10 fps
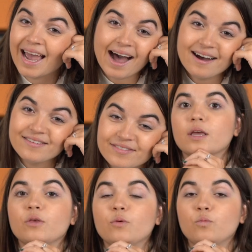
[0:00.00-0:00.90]
I have.
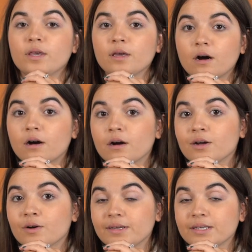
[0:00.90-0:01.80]
We are
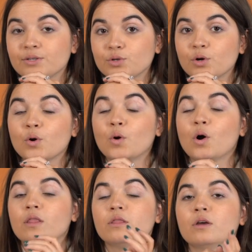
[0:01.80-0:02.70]
going to go
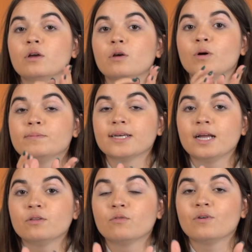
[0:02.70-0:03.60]
on the
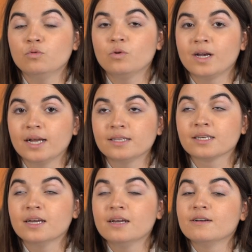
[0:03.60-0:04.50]
website of Outlet.